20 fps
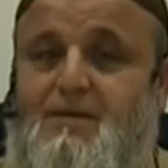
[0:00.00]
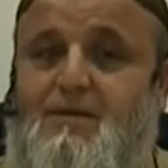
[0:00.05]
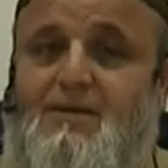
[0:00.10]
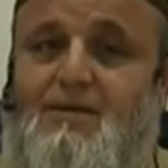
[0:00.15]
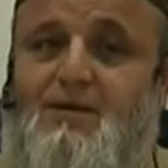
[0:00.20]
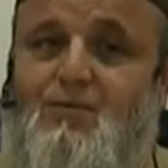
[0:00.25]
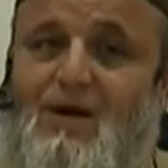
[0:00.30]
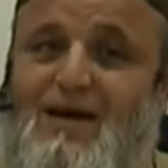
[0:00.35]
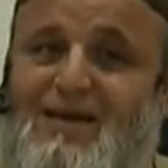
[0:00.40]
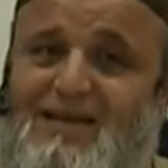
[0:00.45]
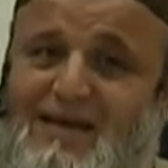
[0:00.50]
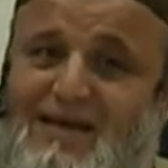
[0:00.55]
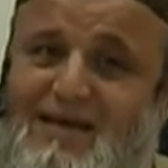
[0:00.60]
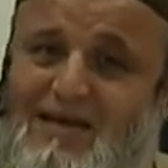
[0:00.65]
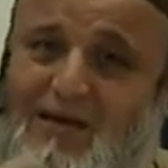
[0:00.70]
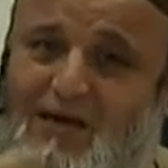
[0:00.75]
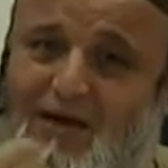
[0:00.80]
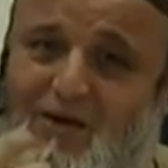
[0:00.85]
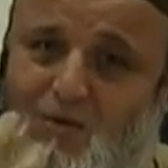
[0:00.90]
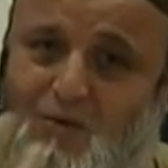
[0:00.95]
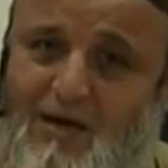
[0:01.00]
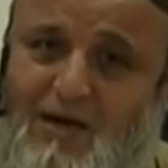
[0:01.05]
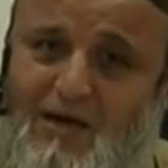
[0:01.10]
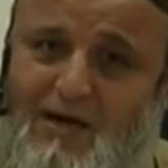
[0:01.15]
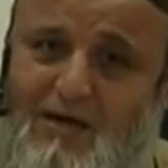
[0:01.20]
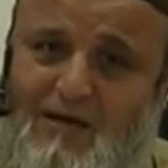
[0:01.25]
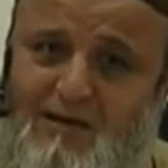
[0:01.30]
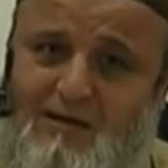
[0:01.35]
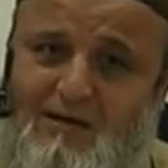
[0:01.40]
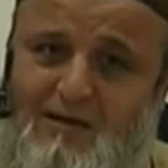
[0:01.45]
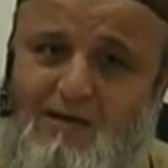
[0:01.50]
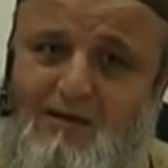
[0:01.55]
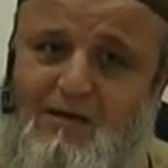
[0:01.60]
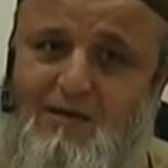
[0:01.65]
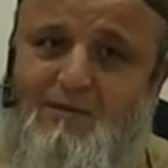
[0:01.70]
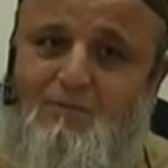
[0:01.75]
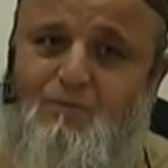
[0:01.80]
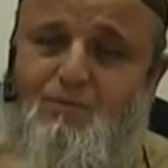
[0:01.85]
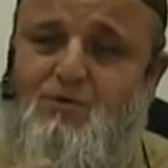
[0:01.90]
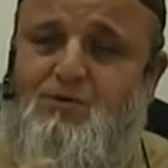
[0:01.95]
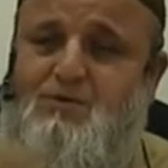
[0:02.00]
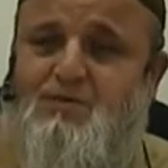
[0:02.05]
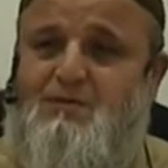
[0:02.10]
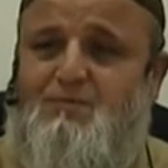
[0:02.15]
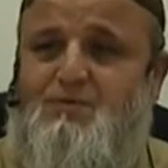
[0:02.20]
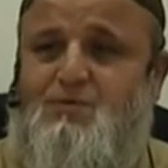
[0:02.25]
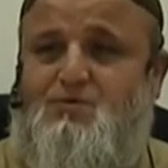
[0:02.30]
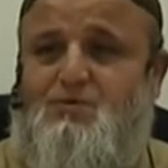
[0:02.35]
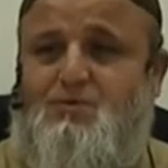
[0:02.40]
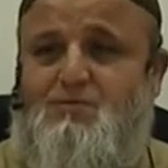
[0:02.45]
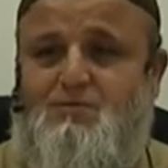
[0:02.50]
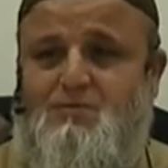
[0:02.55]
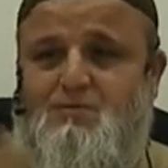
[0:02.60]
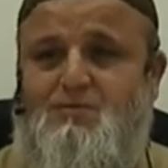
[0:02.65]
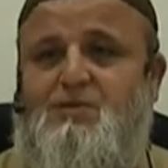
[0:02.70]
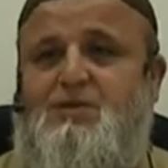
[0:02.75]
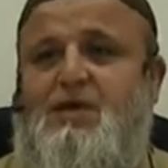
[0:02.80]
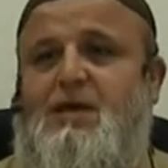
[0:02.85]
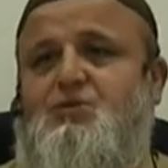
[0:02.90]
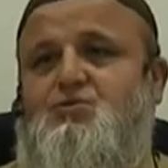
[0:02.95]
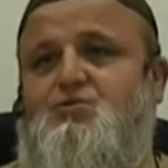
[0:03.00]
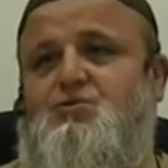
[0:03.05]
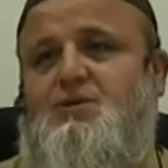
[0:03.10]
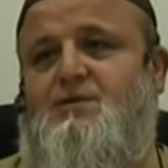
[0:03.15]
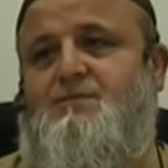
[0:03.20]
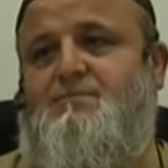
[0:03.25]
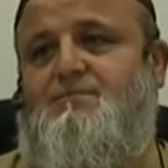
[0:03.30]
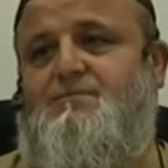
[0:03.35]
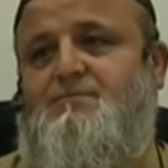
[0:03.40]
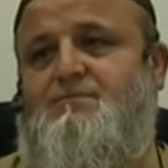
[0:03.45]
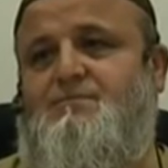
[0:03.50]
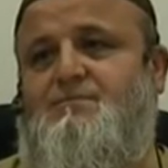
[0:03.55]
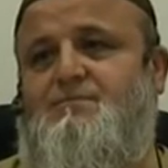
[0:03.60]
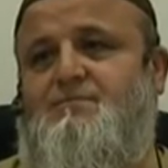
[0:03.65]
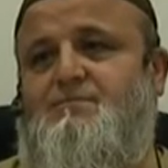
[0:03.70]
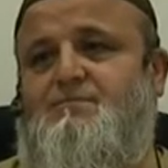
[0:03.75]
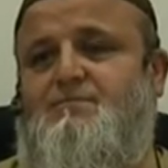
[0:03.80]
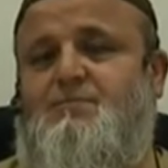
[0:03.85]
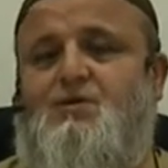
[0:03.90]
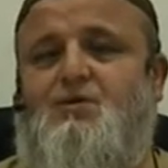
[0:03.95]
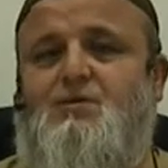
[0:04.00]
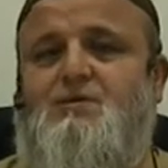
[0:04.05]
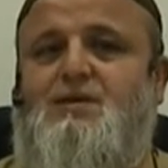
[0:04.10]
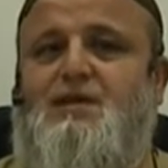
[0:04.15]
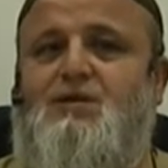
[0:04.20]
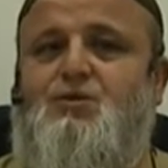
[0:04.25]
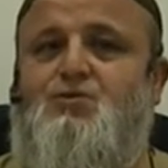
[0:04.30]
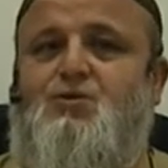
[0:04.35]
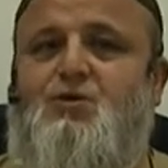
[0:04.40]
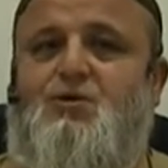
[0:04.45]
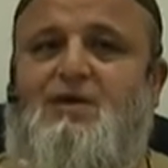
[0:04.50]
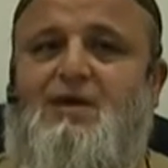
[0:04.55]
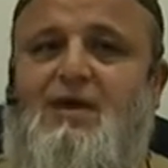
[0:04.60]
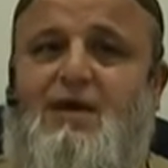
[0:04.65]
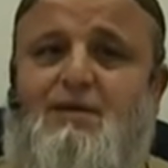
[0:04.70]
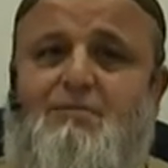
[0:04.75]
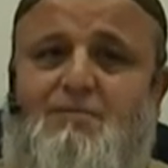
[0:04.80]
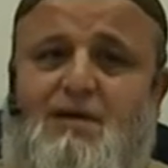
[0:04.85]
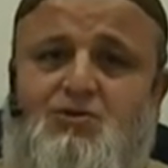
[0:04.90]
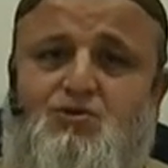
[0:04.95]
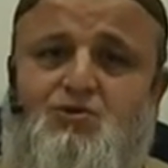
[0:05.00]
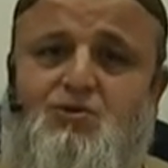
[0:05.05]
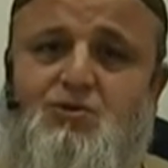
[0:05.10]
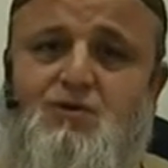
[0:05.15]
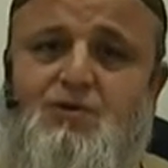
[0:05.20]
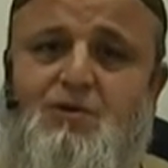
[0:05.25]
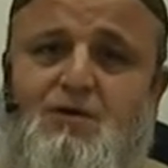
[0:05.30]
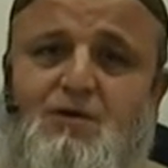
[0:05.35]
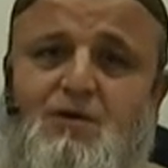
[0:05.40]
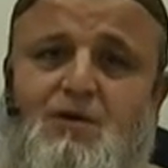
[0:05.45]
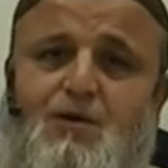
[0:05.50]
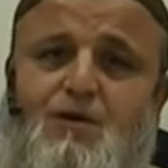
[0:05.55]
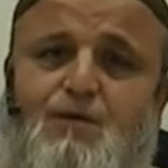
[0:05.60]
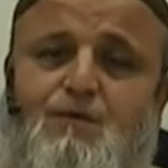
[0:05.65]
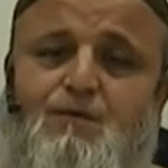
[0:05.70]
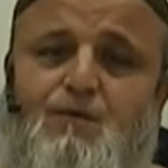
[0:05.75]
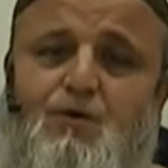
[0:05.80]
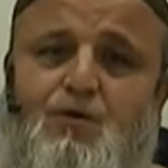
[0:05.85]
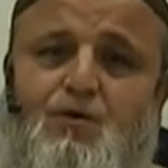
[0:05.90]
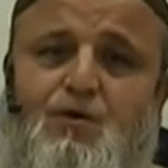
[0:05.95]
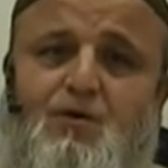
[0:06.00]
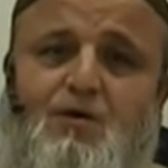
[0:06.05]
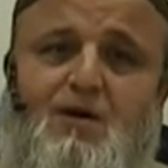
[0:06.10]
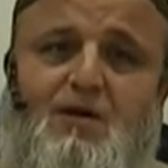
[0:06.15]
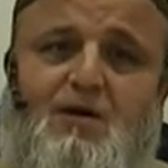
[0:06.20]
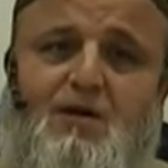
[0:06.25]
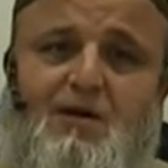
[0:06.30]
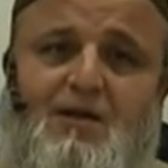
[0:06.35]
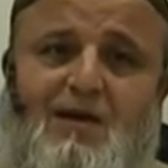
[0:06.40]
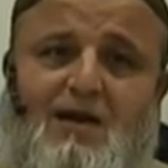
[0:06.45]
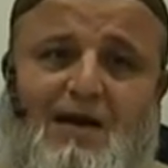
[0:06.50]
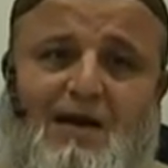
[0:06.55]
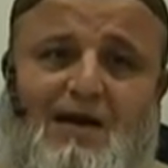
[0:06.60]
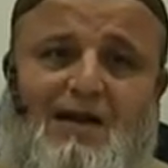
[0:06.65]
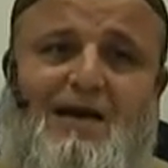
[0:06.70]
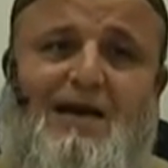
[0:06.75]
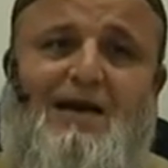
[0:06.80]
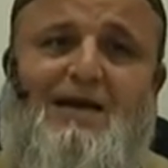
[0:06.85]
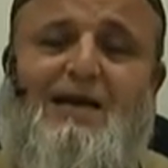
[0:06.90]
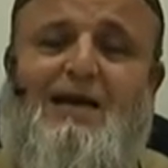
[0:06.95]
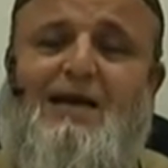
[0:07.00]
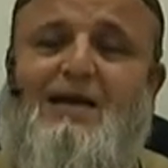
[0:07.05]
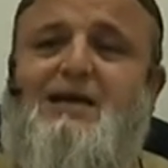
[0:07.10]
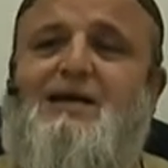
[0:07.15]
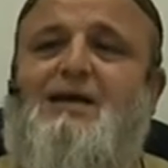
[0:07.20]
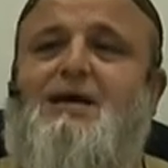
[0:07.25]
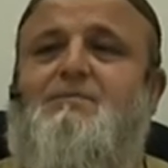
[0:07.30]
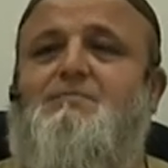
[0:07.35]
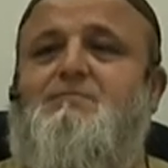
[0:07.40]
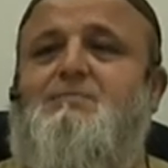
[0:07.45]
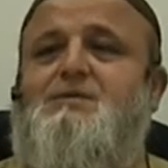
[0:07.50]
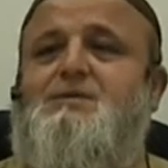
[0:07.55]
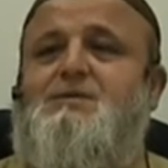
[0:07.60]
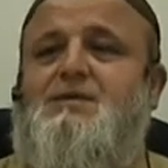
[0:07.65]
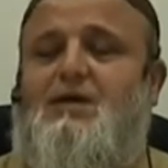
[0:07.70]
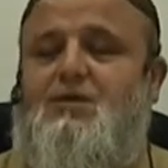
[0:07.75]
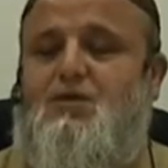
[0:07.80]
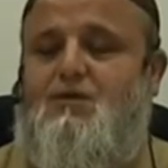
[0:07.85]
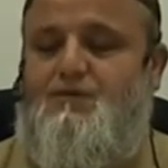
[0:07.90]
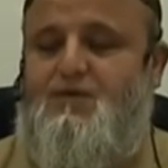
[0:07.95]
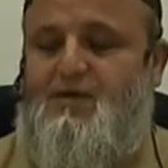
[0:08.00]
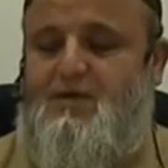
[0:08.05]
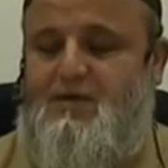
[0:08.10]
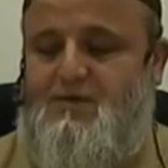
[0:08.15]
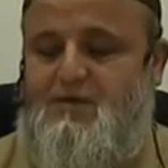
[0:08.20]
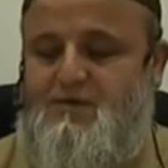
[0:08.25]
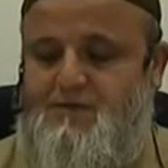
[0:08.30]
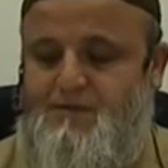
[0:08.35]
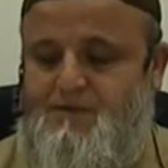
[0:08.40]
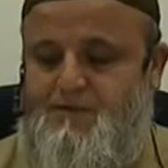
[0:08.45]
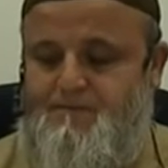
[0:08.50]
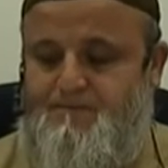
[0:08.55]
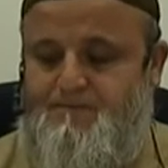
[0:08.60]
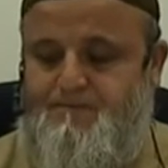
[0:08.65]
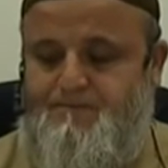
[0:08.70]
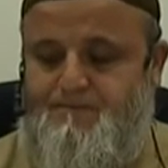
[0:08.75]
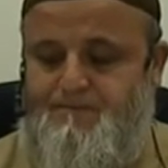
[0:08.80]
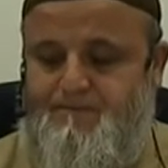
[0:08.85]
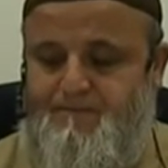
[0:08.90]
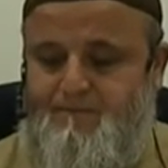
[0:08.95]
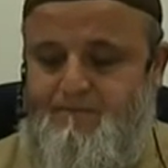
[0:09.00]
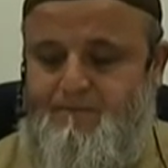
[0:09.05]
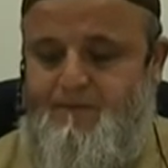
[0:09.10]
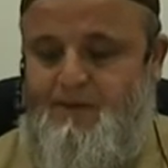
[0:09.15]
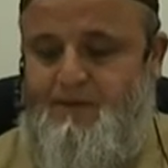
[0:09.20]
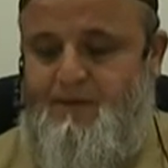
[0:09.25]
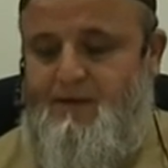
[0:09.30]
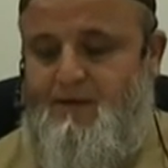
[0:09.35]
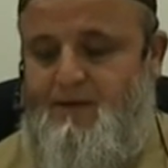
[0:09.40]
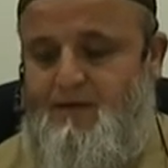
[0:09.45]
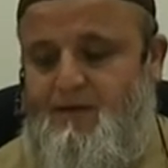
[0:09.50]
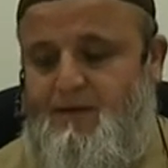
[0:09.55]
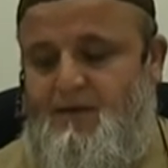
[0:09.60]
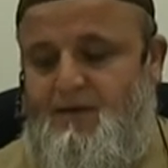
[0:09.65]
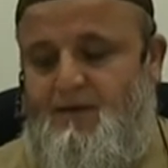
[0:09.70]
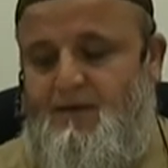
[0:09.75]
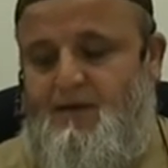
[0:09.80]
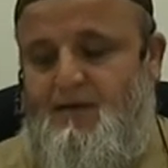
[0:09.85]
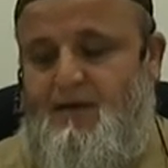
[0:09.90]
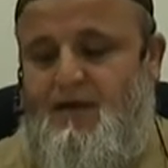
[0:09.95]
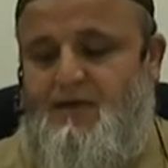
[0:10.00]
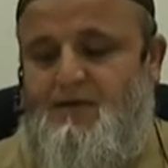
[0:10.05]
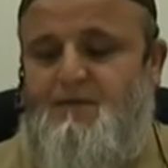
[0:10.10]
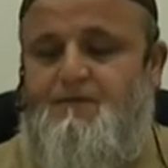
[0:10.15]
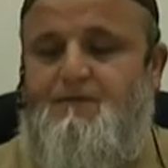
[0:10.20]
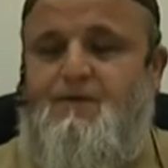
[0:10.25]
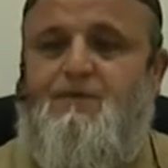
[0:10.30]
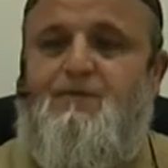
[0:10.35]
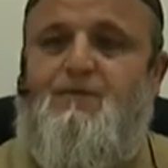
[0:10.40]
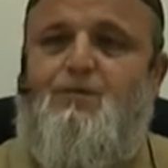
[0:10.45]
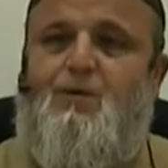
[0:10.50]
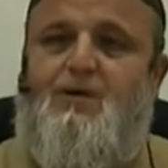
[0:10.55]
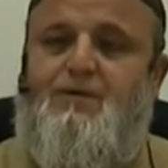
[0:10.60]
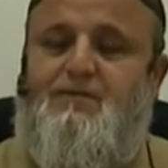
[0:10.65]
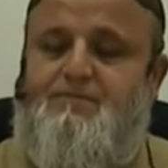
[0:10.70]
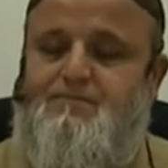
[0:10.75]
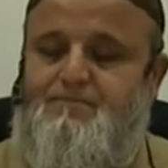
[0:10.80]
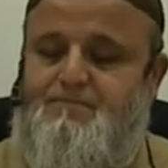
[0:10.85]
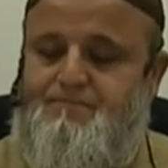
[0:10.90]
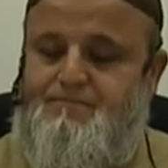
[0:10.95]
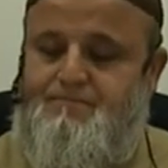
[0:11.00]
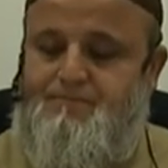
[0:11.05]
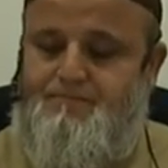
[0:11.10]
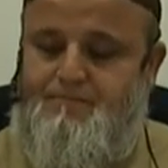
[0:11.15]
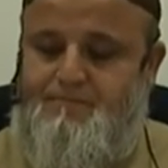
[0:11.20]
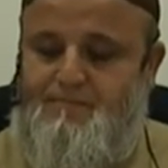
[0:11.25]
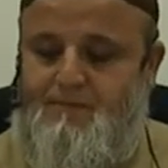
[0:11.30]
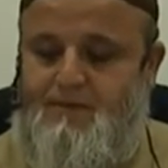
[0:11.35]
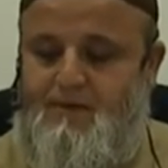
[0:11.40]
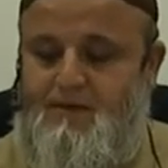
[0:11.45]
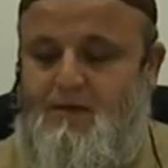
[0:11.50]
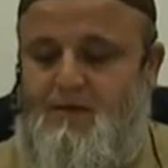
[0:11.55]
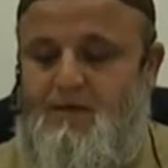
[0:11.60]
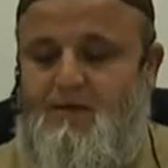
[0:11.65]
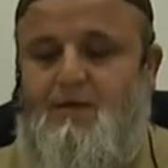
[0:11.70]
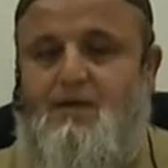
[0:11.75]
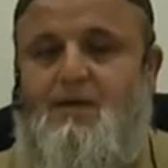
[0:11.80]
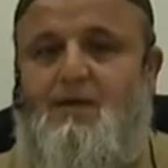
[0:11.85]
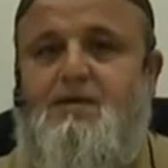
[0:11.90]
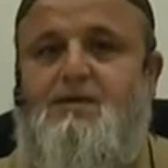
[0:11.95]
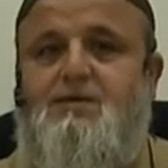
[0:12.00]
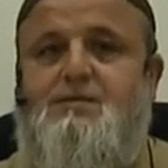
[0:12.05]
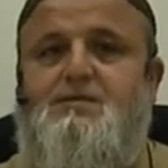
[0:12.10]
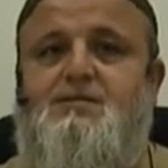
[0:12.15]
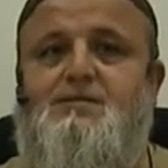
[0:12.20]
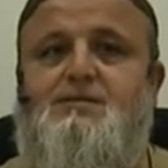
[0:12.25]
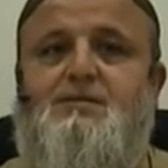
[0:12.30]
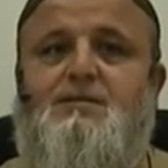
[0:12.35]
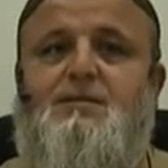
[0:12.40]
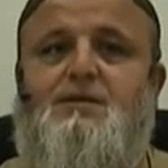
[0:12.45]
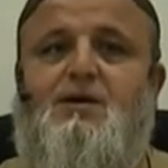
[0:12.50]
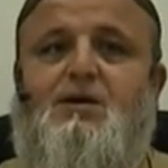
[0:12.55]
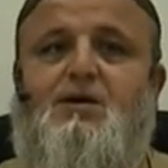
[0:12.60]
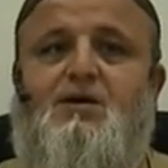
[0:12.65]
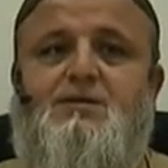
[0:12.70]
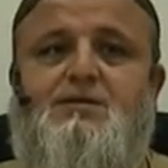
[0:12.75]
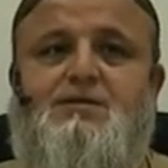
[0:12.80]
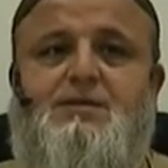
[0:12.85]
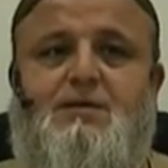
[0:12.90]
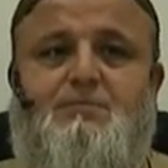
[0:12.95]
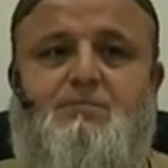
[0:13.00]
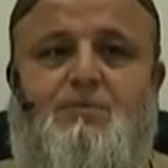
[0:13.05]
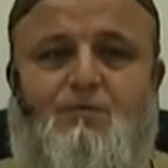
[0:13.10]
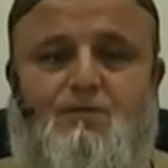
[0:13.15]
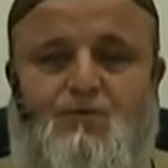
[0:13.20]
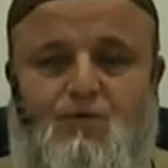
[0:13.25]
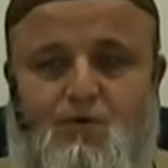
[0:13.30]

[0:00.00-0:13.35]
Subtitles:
The way they acquire puts them into danger, because they do not care much for the halal income side of things. And the fifth one is the concept, of